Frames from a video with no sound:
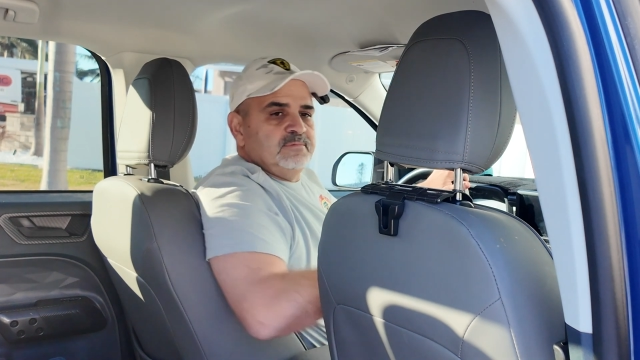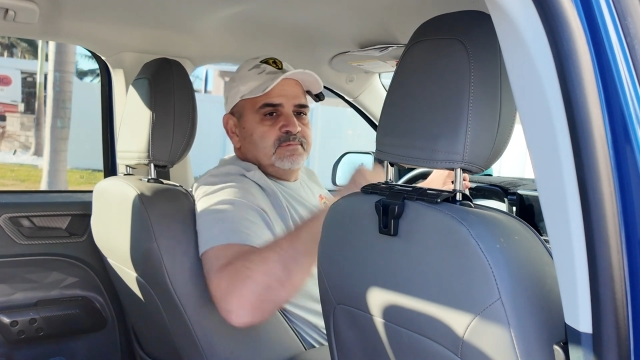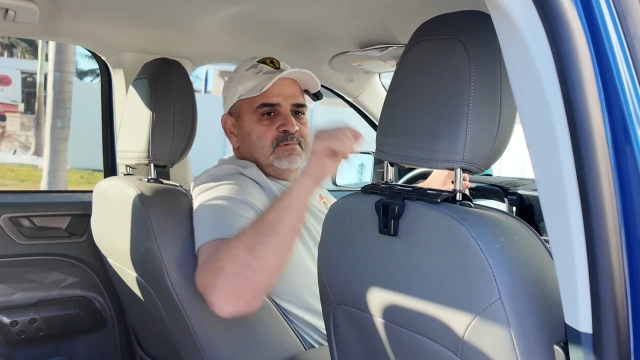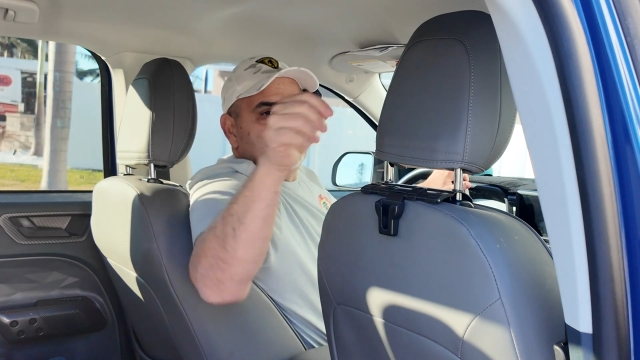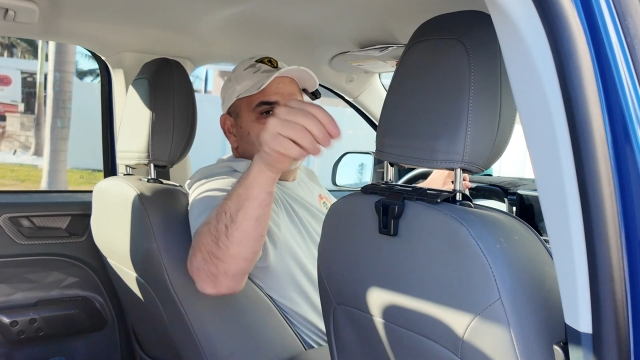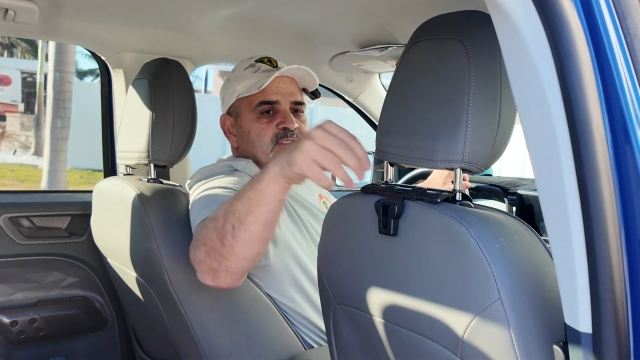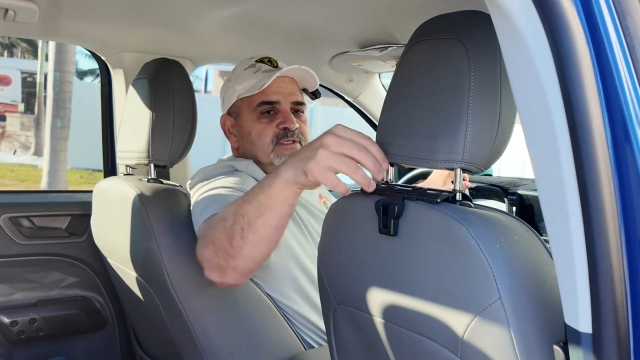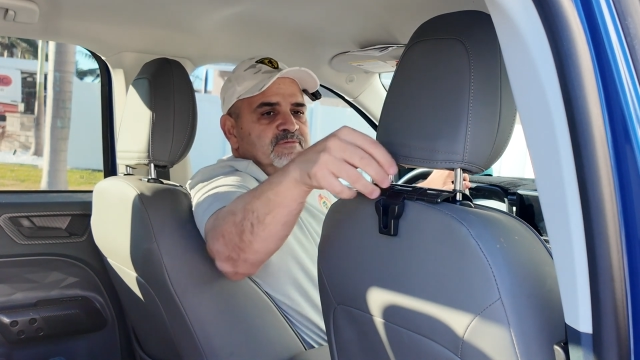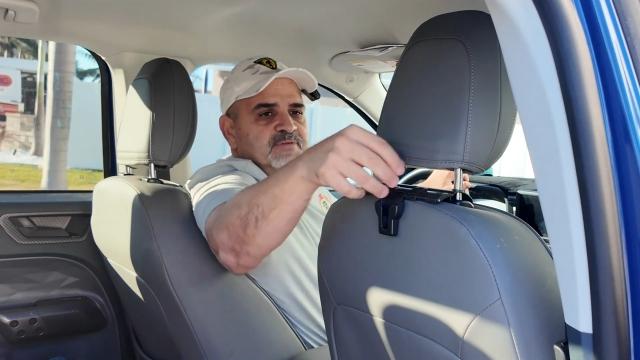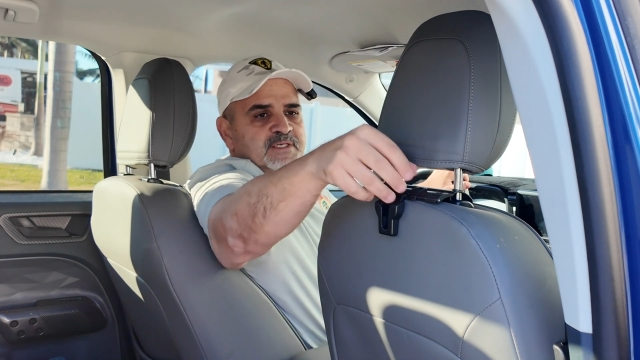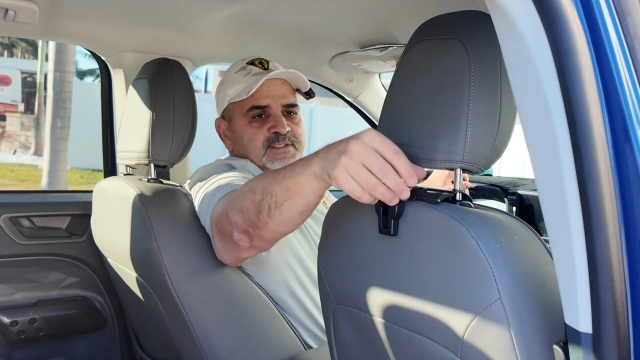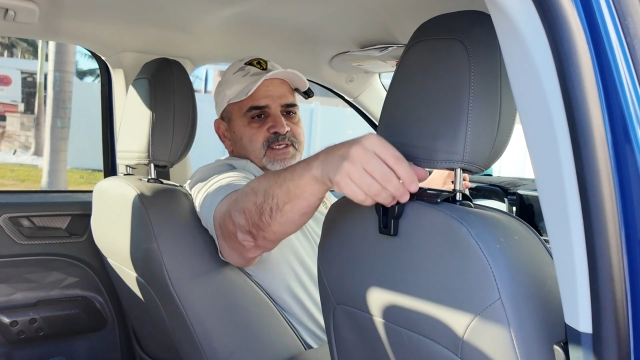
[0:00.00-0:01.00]
you just
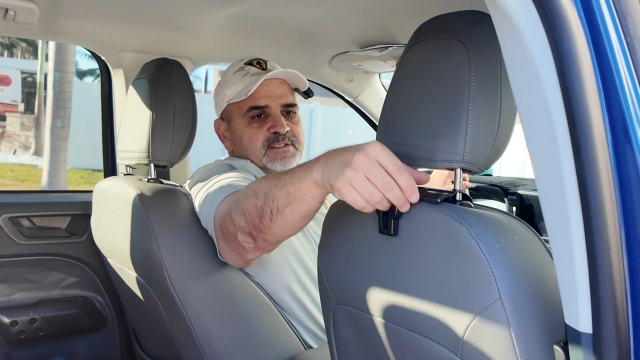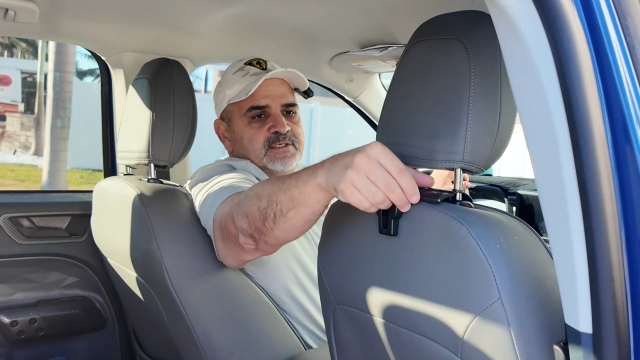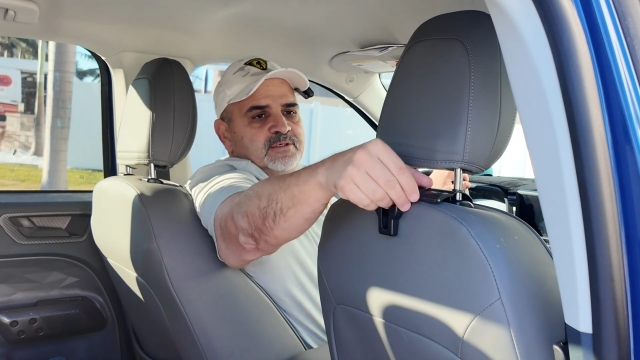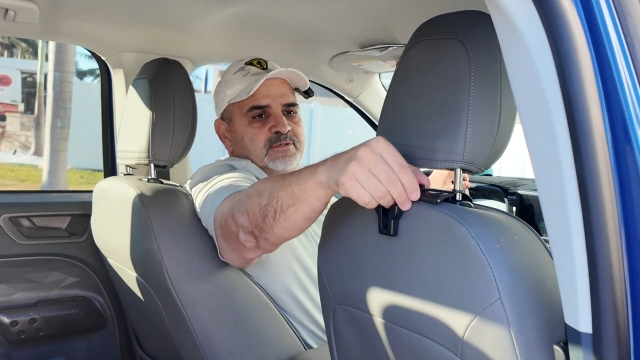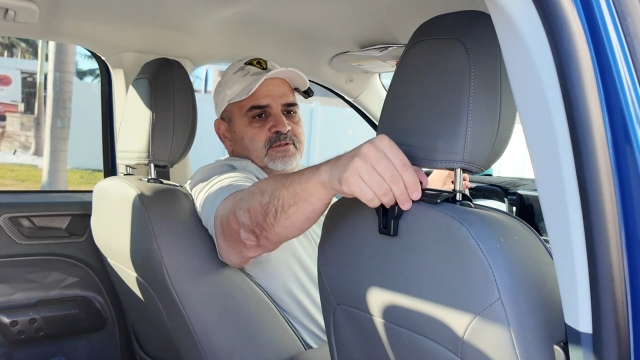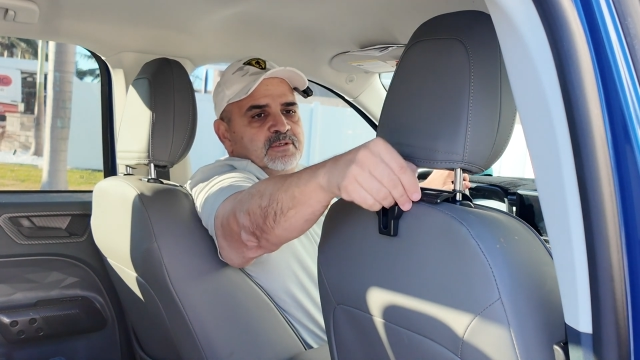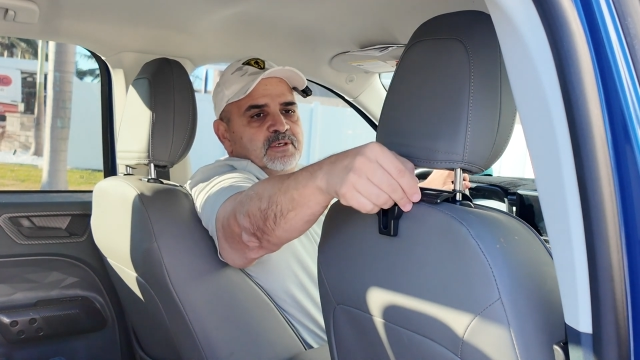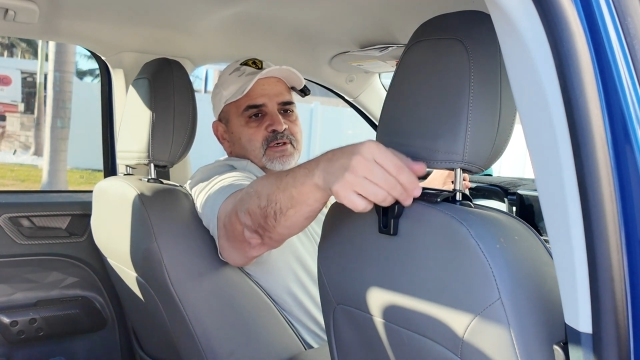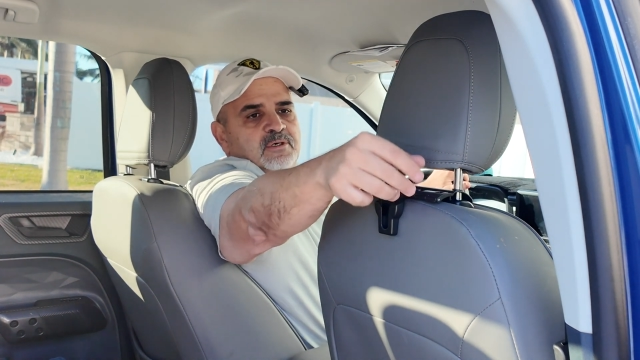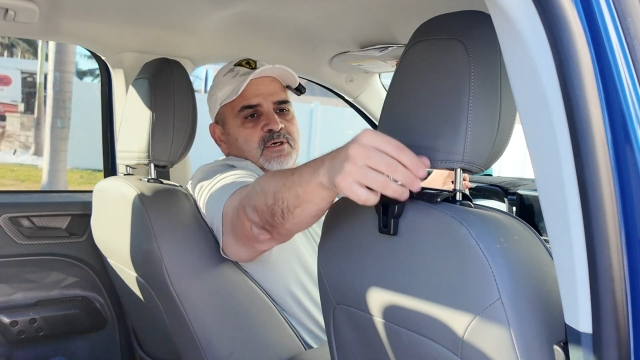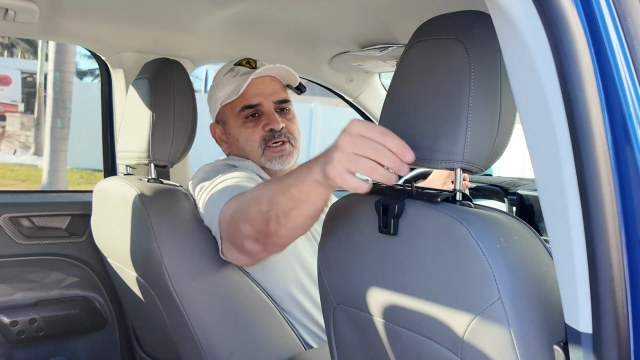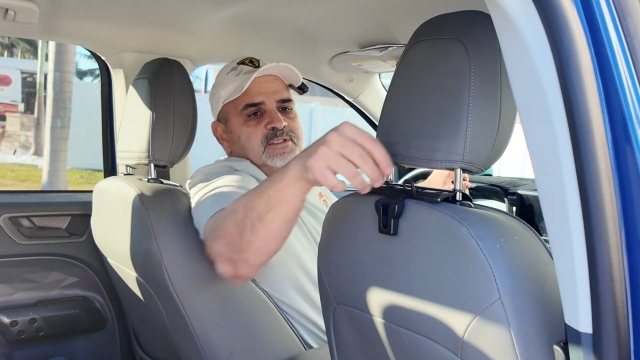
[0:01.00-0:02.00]
flick these little
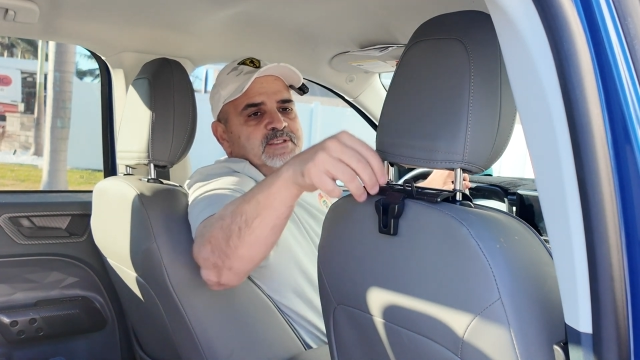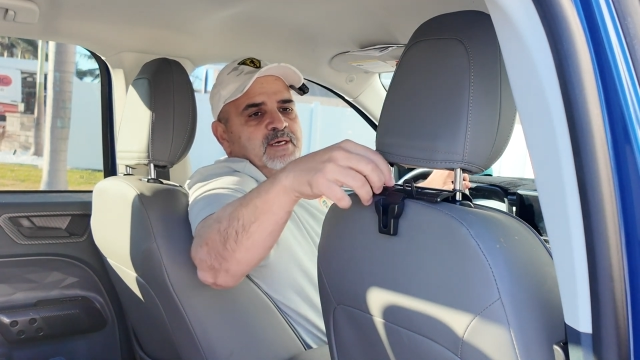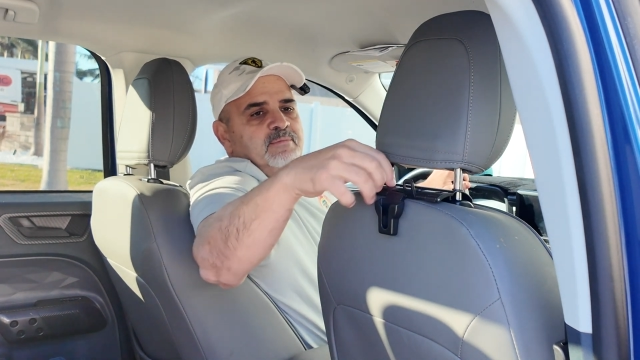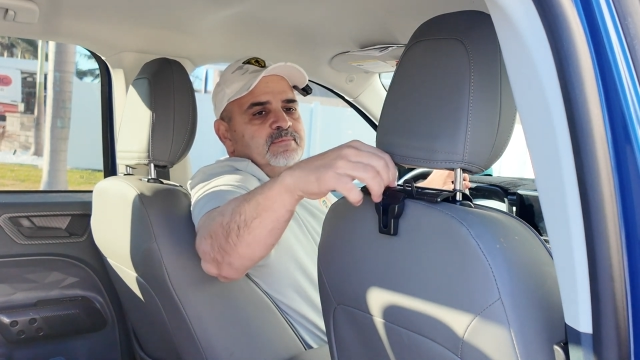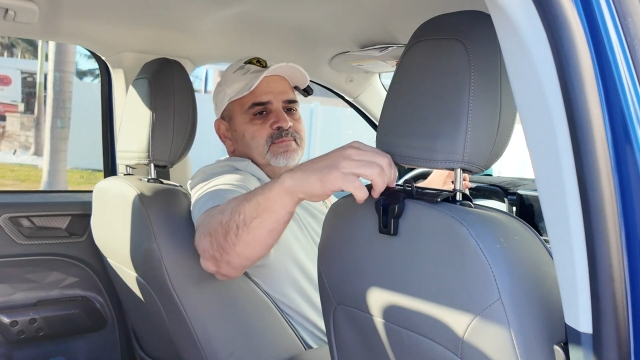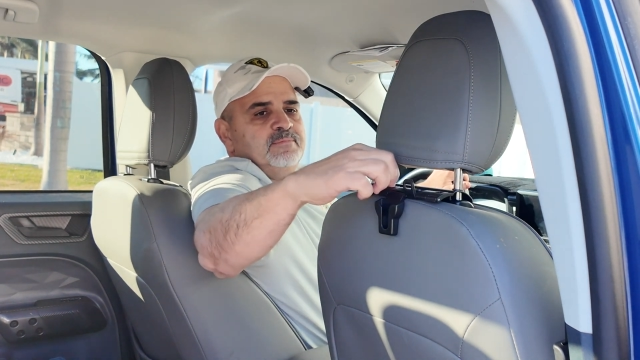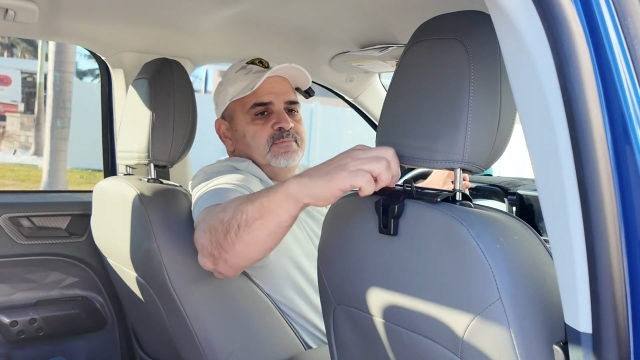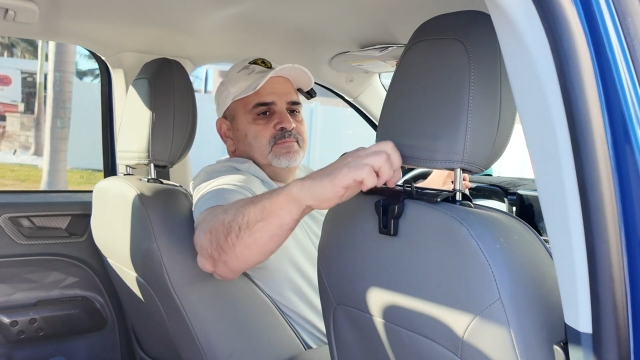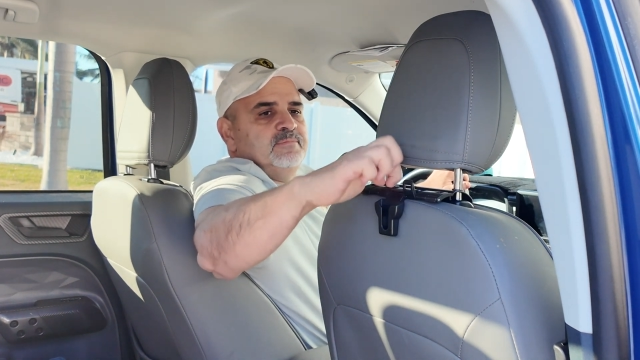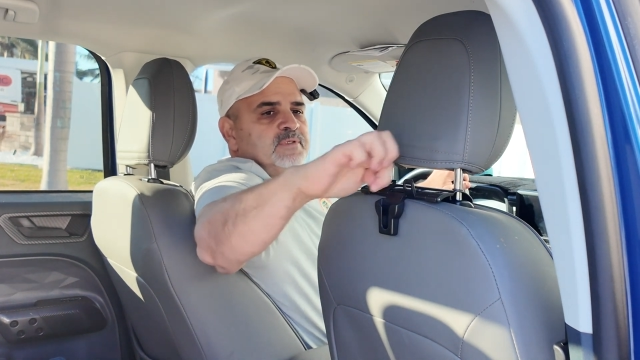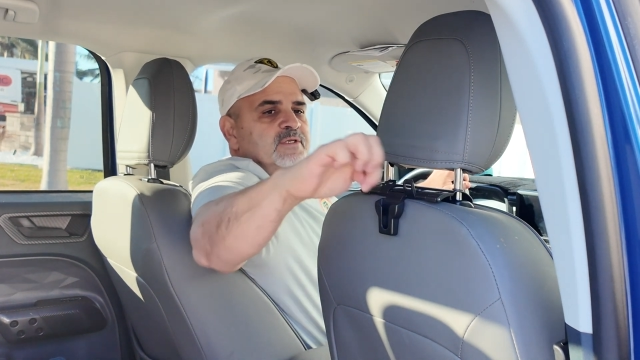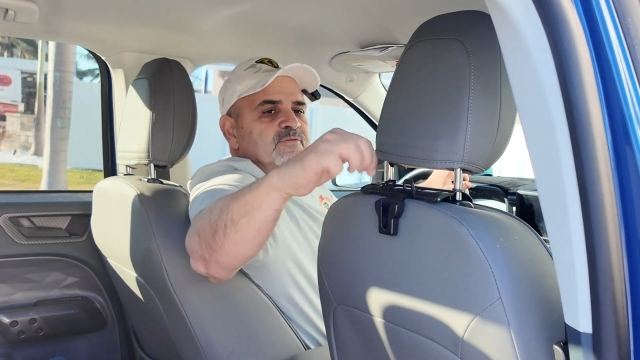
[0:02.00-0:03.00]
hooks up.
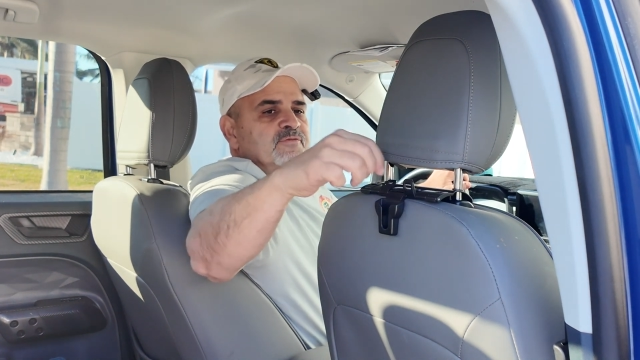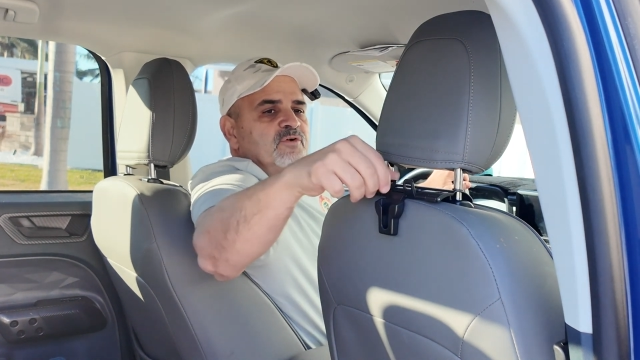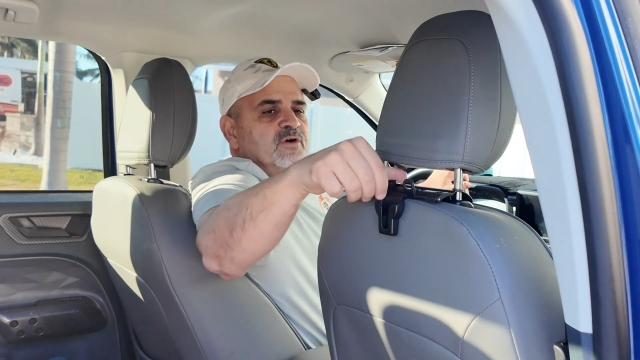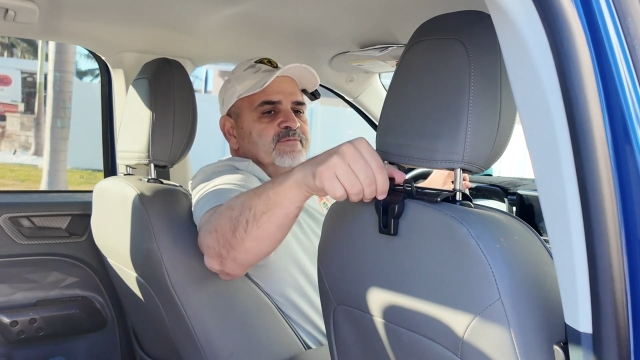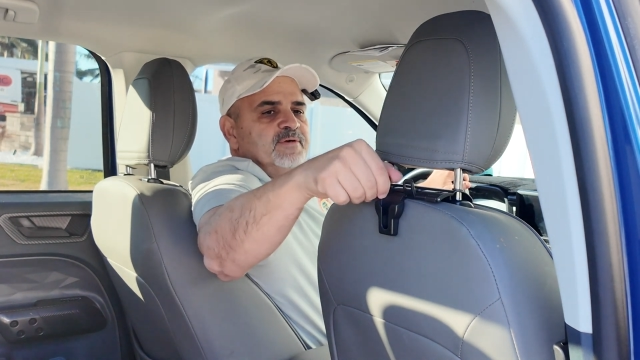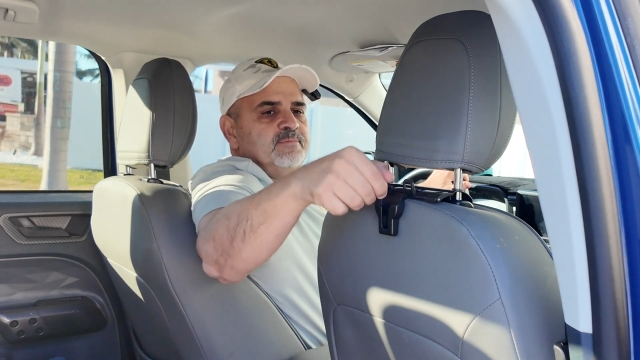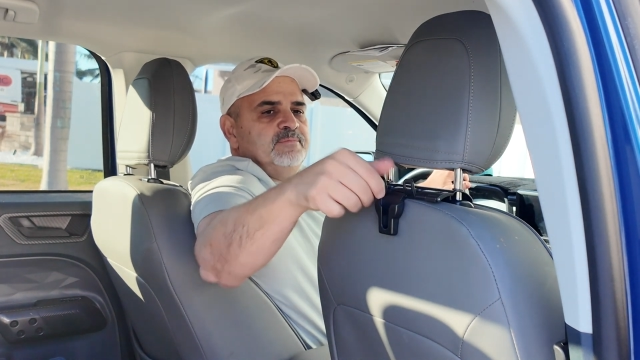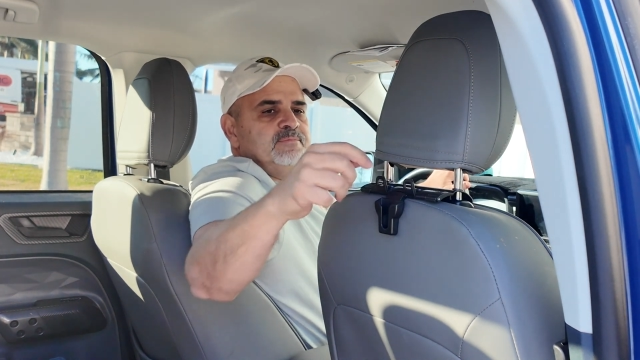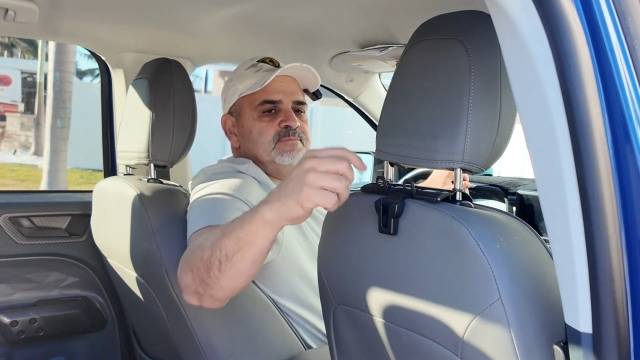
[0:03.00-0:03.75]
There's 4 of them.